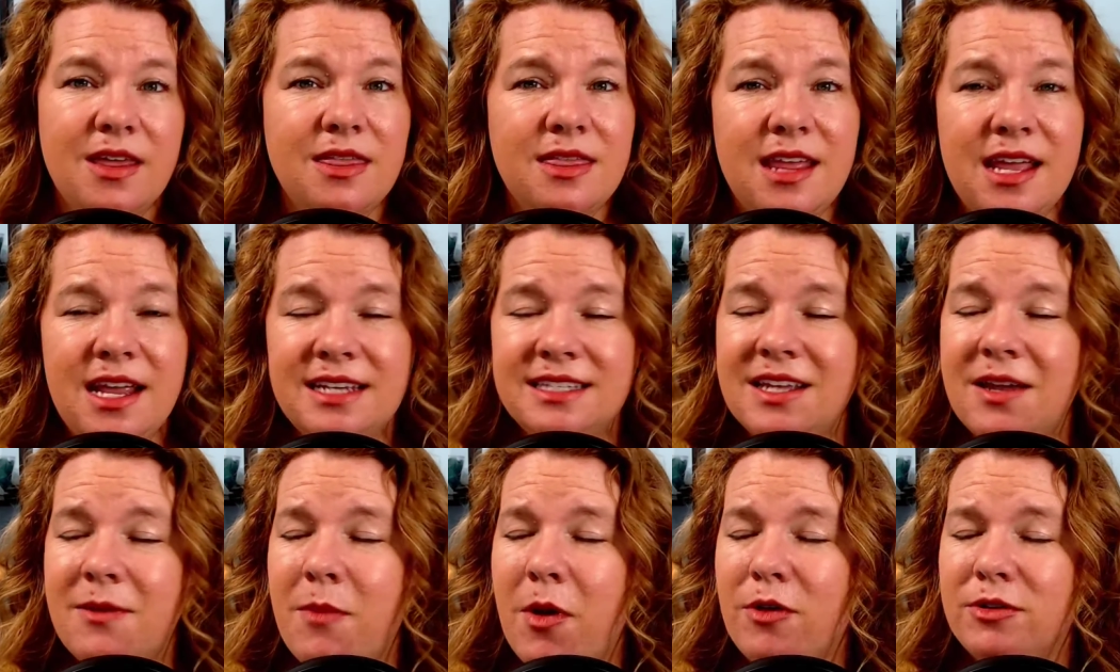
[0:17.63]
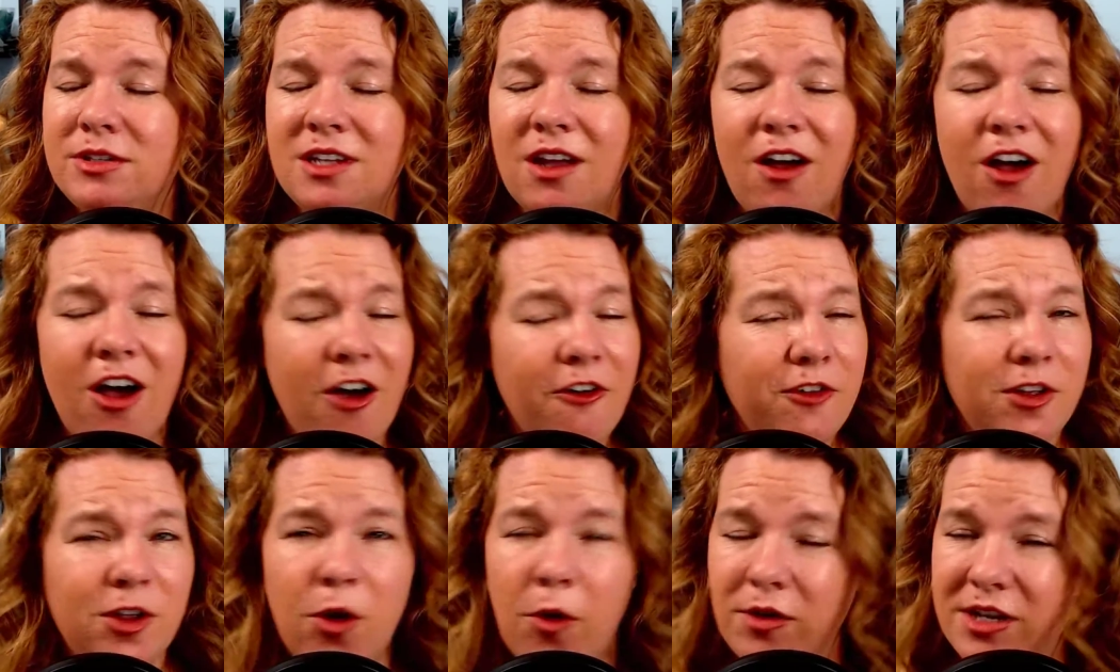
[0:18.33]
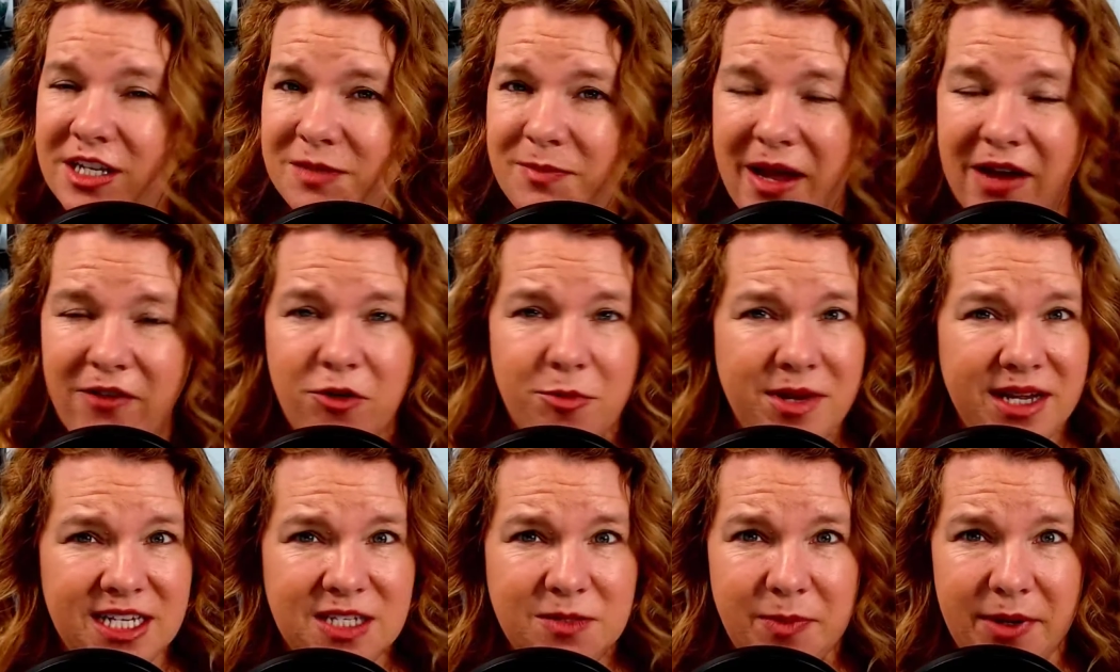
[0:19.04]
things that most often hold us back from
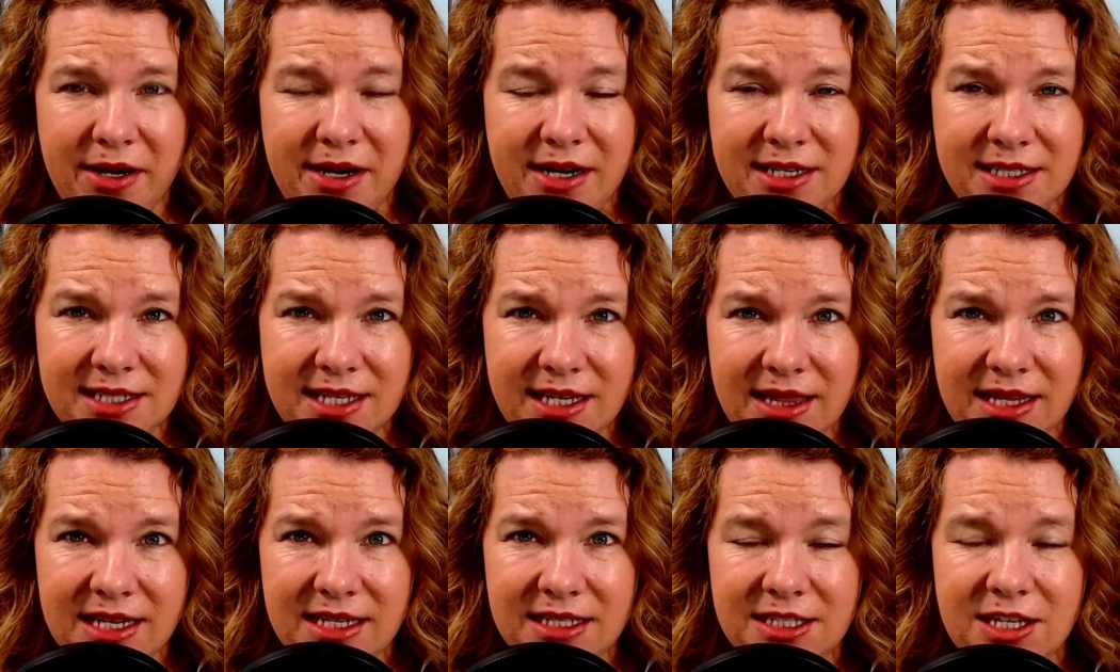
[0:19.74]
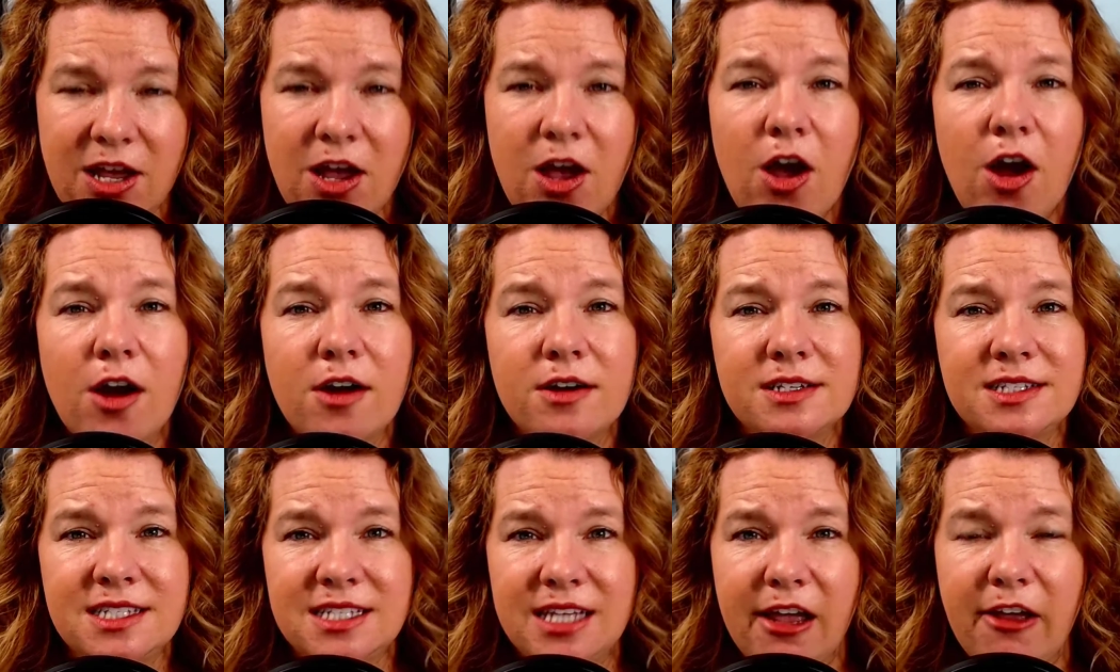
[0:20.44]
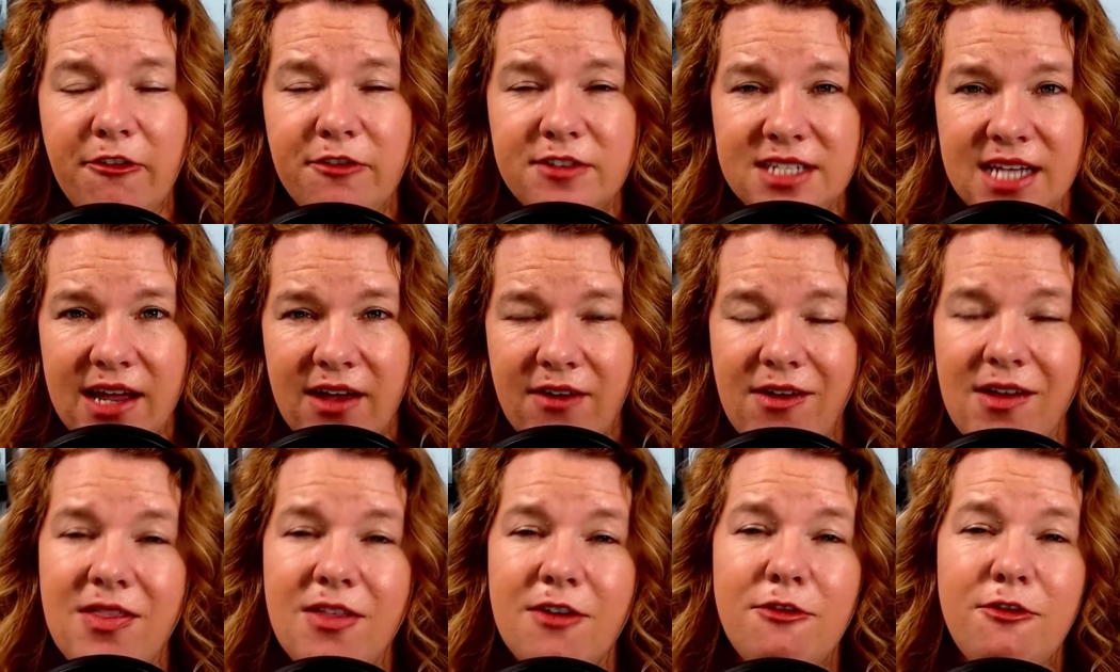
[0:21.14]
experiencing this are self-doubt
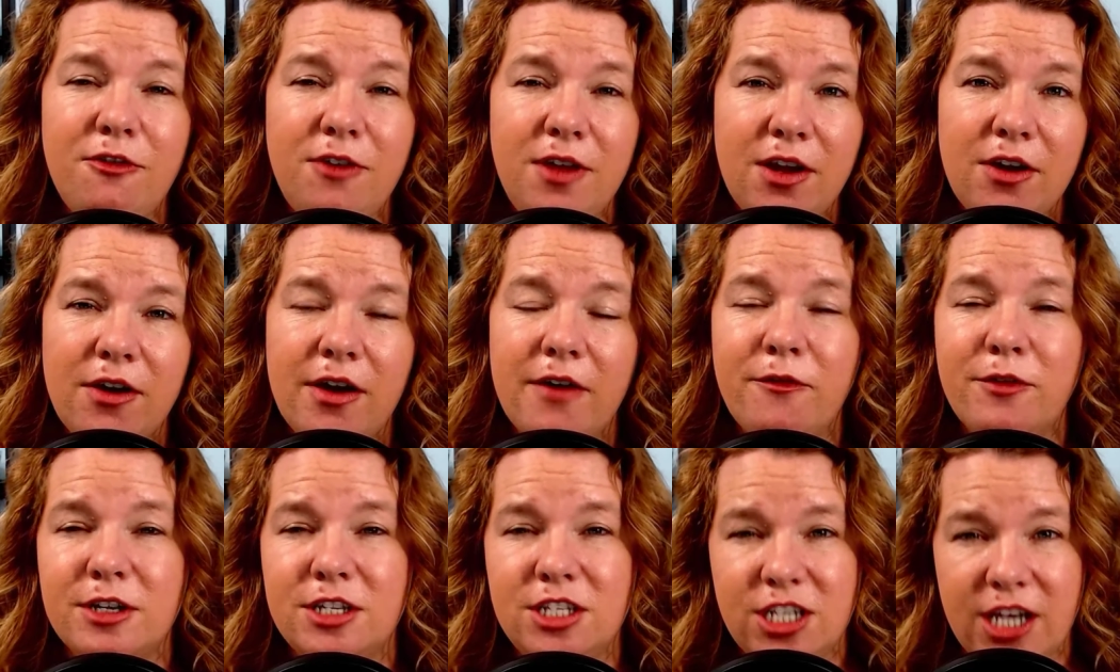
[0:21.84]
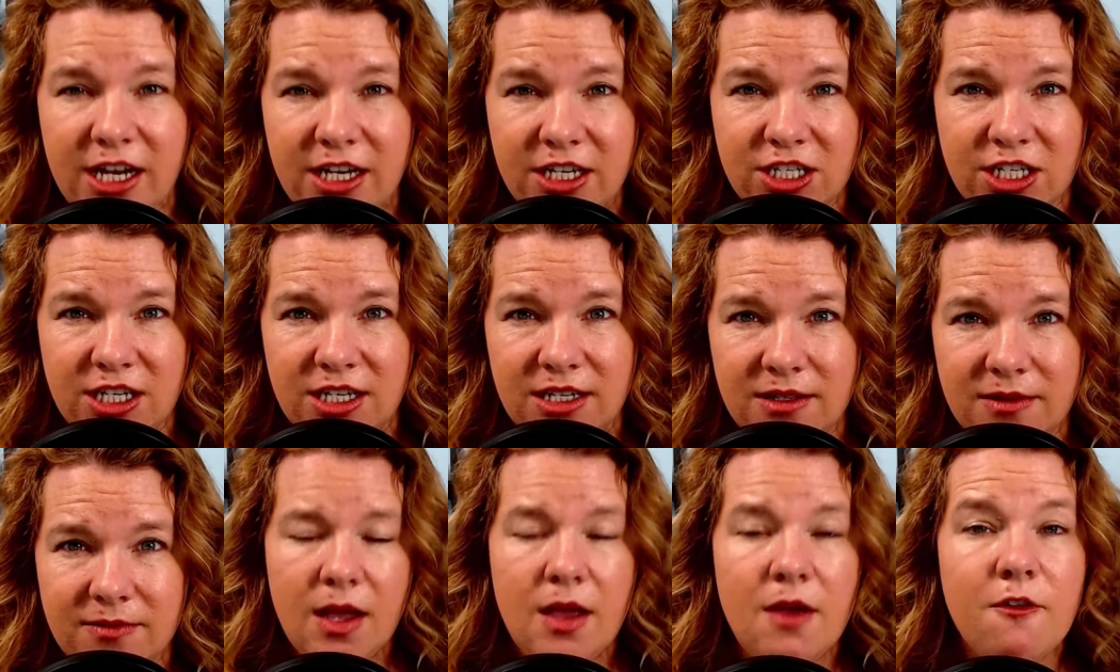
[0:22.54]
and the fear of rejection.